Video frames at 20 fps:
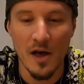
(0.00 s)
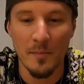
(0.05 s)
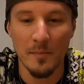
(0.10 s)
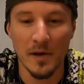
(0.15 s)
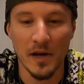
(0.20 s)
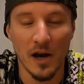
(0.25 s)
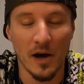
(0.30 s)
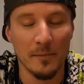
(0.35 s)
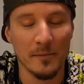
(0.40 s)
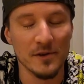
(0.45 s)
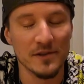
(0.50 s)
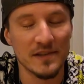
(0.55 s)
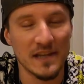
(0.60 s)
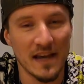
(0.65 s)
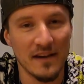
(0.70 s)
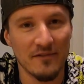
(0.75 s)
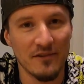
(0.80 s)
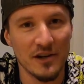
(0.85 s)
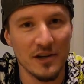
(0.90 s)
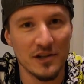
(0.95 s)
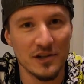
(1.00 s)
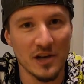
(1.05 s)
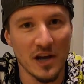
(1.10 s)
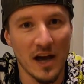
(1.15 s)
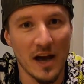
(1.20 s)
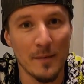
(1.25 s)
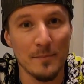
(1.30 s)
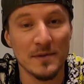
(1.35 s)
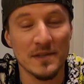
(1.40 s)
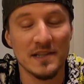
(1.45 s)
But almost every
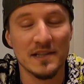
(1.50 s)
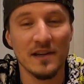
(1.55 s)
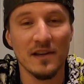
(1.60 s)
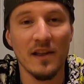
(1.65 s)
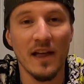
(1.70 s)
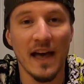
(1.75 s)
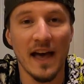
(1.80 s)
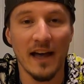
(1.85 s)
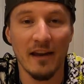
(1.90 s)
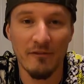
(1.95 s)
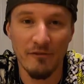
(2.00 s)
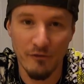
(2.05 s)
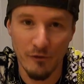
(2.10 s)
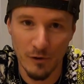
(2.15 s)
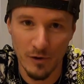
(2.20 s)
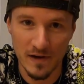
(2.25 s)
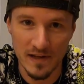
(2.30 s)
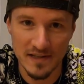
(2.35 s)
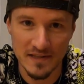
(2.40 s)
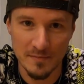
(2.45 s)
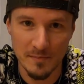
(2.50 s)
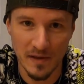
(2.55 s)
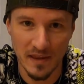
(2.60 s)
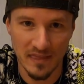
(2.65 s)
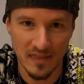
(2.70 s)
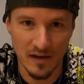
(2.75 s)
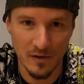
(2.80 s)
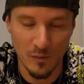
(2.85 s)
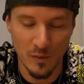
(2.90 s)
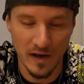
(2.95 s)
shop still had 40 Smith
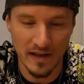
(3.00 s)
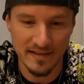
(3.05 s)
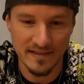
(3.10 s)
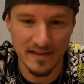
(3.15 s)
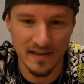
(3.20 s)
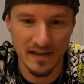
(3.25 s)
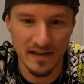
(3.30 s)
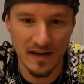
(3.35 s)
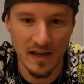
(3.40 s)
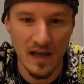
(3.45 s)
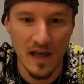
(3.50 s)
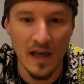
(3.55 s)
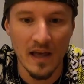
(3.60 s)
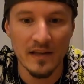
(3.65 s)
& Wesson.